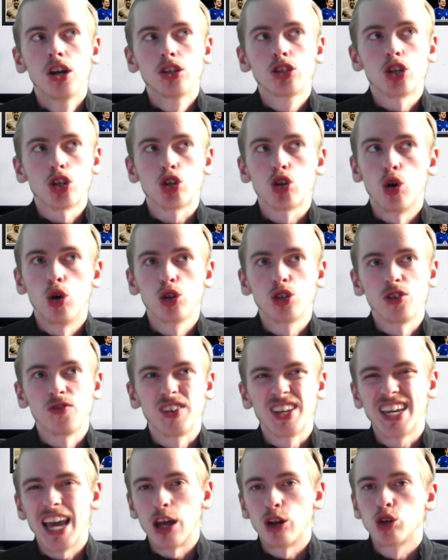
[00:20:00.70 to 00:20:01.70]
to sort
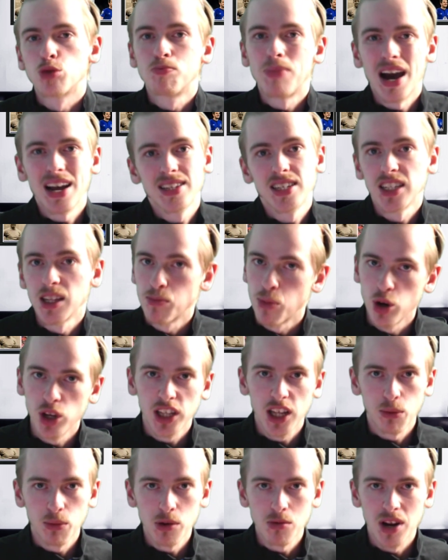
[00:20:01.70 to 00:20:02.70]
of get us back to the point
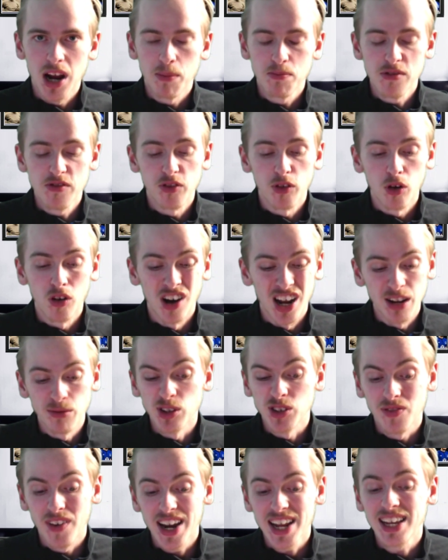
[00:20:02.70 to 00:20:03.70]
that we were at before? And it
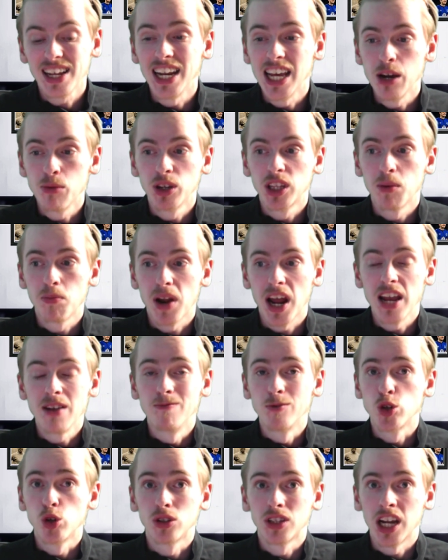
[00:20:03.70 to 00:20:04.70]
was very clear with the Brighton
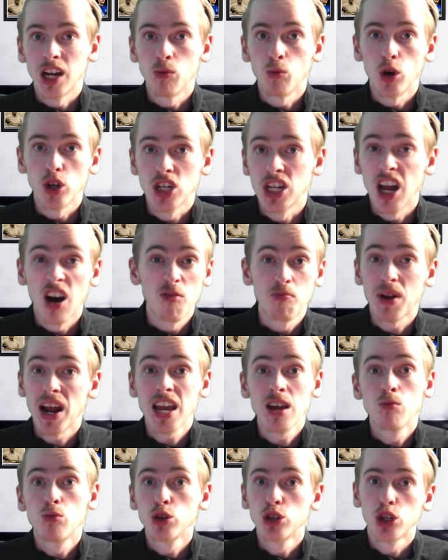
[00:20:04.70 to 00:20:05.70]
result that it wasn't. Now, if
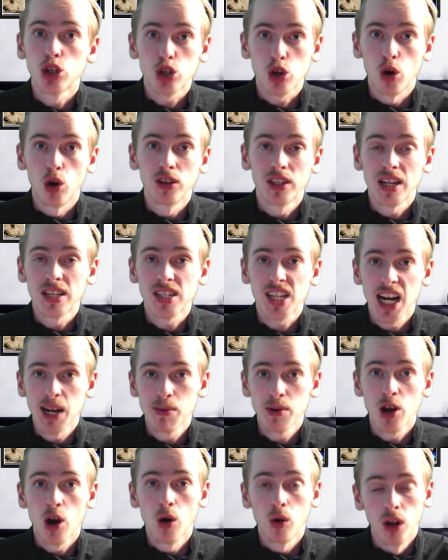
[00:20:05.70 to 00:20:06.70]
Brighton wouldn't have scored that
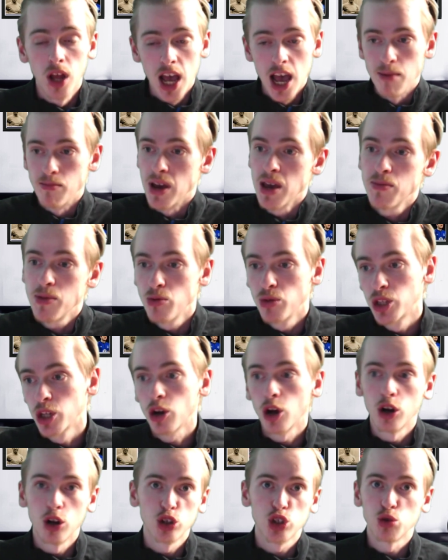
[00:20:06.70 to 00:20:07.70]
scrappy goal, maybe we'd have
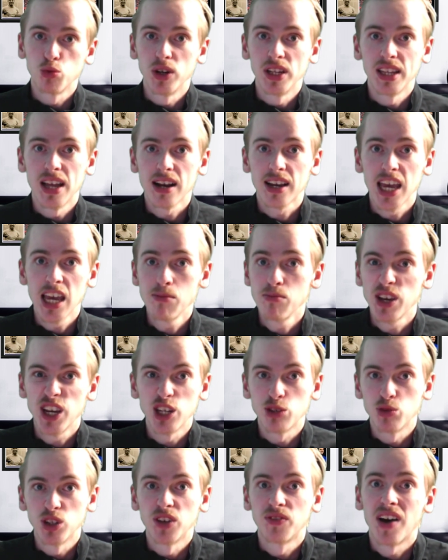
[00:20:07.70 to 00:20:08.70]
gone on to win that game,
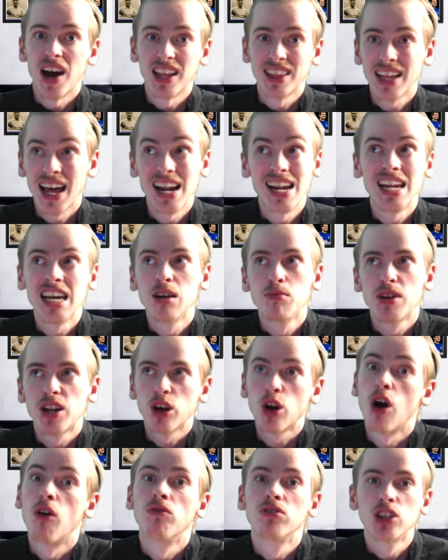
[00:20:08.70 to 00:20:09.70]
because we'd have had that little bit of
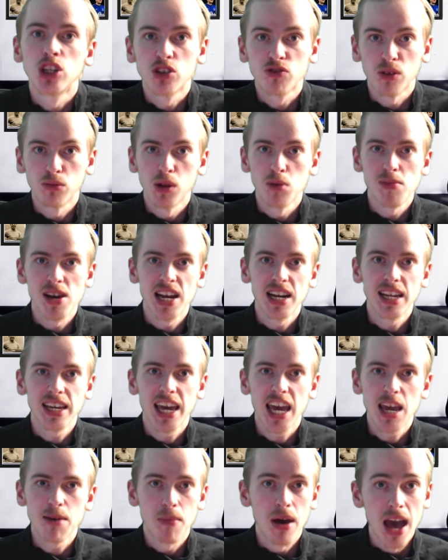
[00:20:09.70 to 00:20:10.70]
confidence from the Burnley
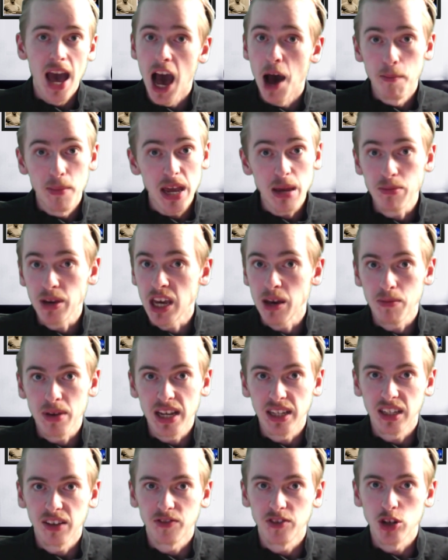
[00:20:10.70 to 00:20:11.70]
game, and maybe it'd be
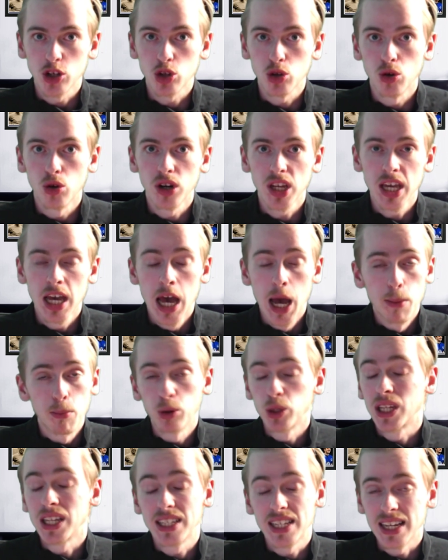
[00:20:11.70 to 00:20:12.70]
a different story.
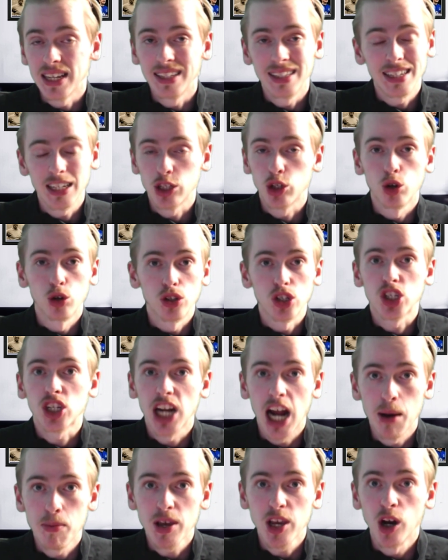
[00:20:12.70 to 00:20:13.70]
But they didn't. They scored a
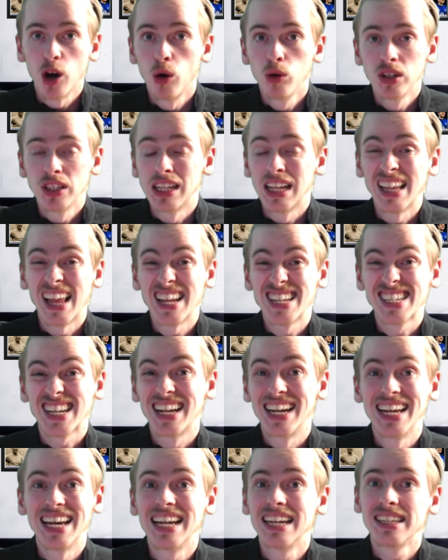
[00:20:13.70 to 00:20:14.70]
scrappy goal, and the lads
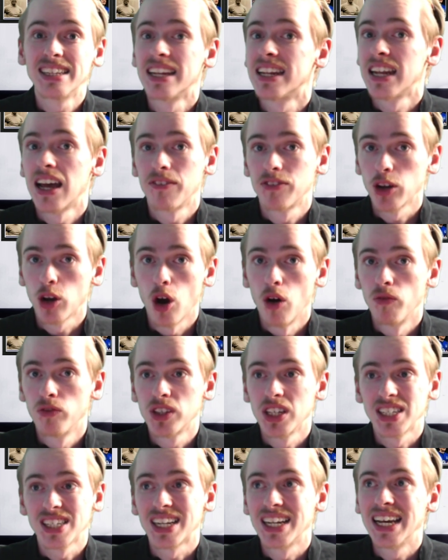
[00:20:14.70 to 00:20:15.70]
clearly didn't have the
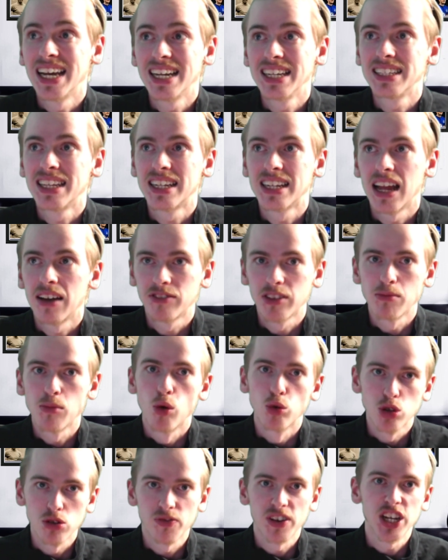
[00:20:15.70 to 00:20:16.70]
confidence, clearly didn't have the
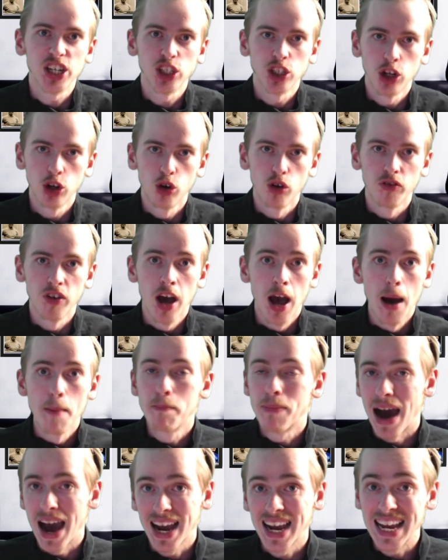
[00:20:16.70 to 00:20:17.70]
motivation enough
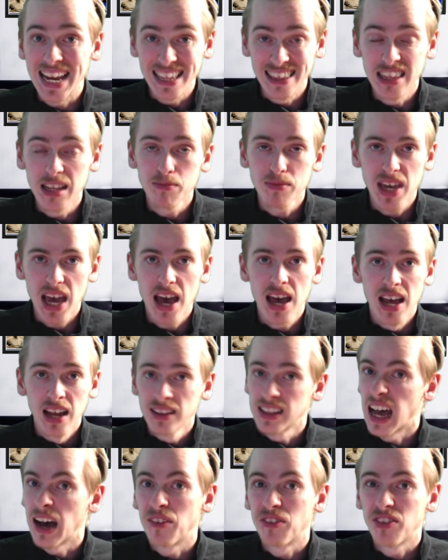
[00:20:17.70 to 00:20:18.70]
back in them yet,
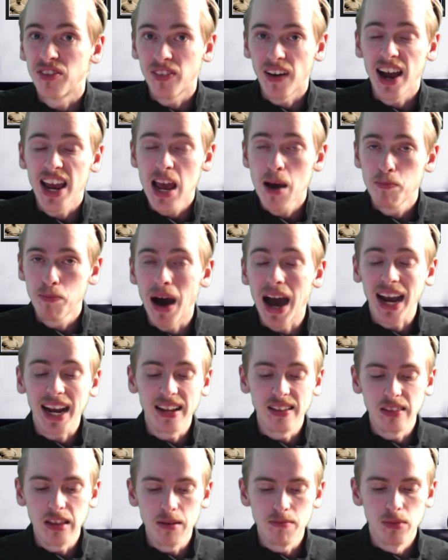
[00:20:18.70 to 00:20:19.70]
that fire back
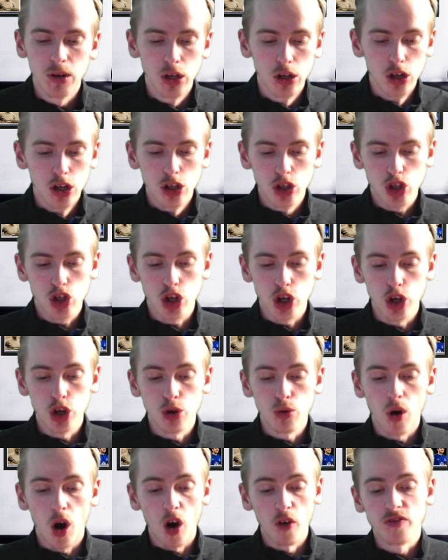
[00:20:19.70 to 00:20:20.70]
in them,
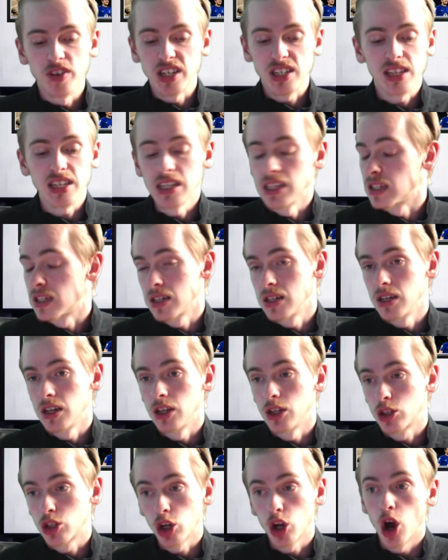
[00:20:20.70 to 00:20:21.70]
to obviously
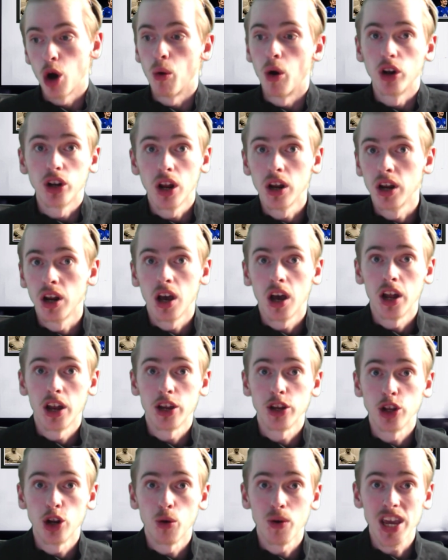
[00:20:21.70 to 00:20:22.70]
to go on
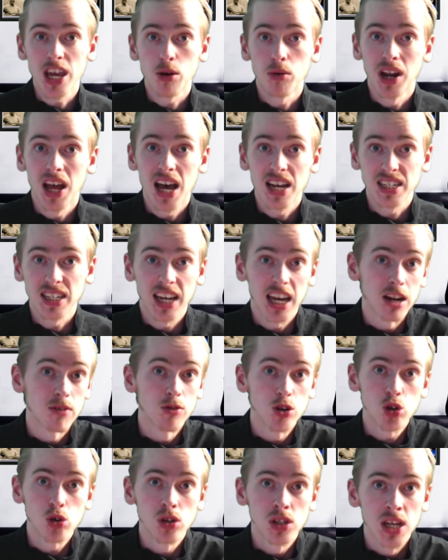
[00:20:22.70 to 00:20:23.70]
and equalise and get a
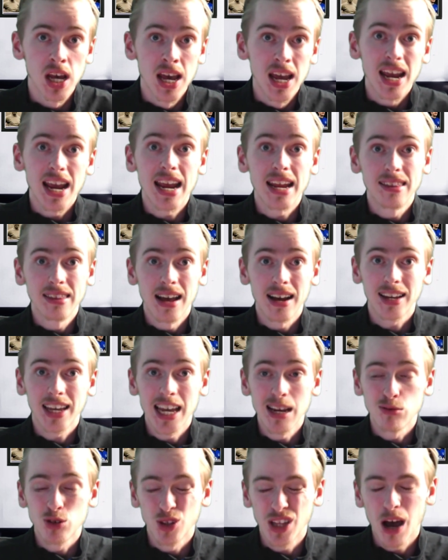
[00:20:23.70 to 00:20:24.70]
result in that
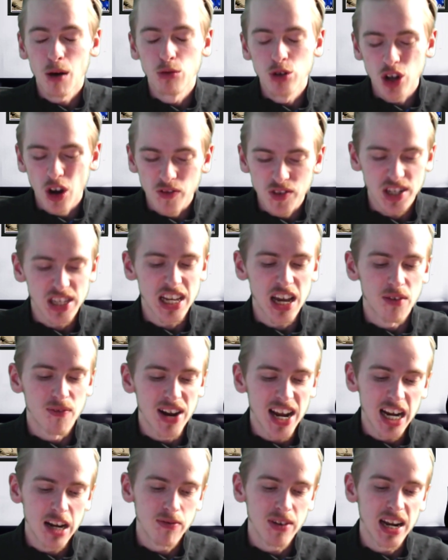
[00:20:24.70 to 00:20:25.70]
game. So that was obviously a
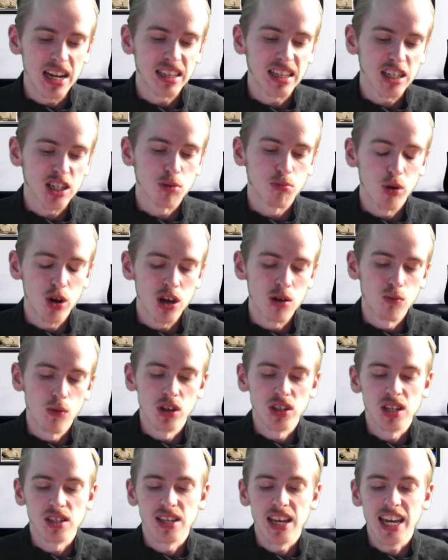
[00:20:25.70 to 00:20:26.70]
really, really disappointing
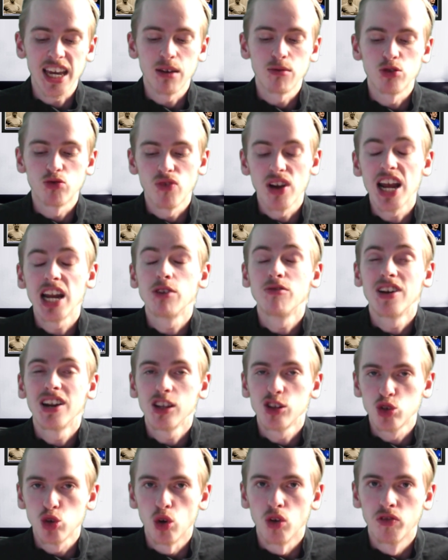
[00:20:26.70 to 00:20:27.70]
one to take. It was really, really
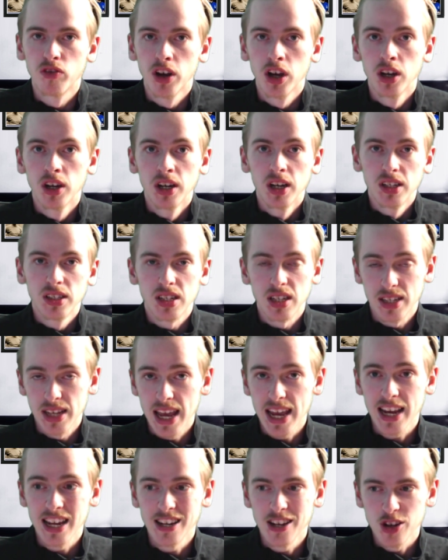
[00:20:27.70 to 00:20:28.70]
tough to
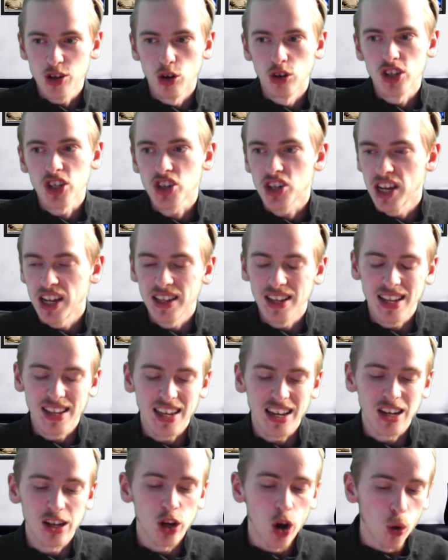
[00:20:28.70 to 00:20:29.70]
take, and you're sort of sitting there
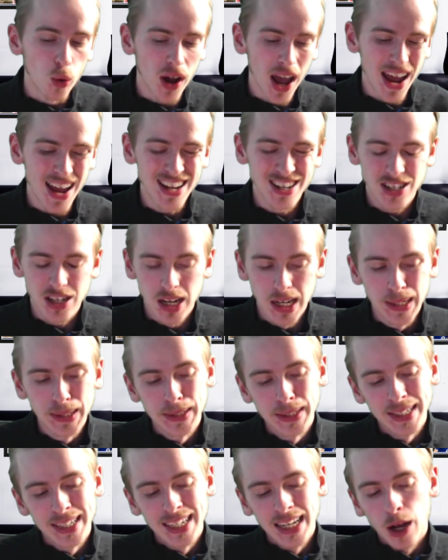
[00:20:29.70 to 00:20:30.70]
thinking, okay,
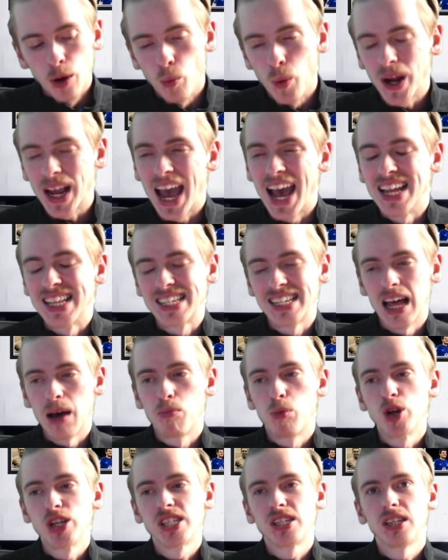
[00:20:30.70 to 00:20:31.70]
we're getting to that
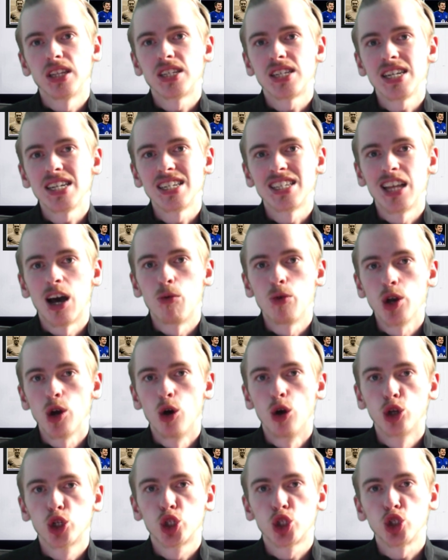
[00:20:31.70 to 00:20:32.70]
point in the season that we
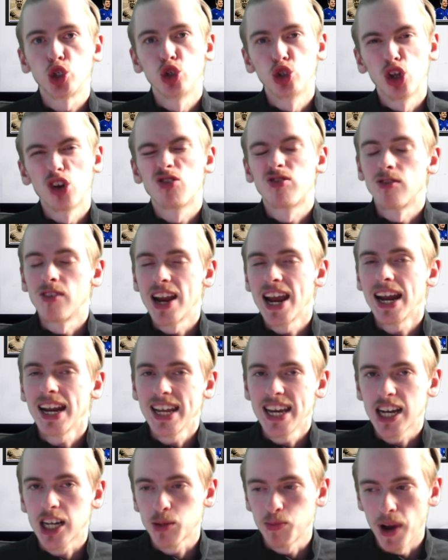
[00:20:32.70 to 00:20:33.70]
all should have really
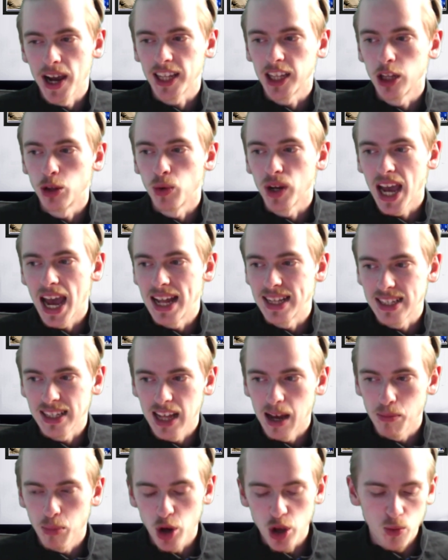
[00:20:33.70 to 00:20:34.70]
expected. We're getting to
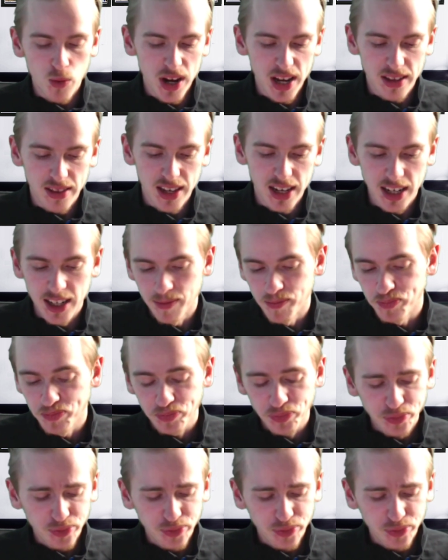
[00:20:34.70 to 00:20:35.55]
that point where you're thinking,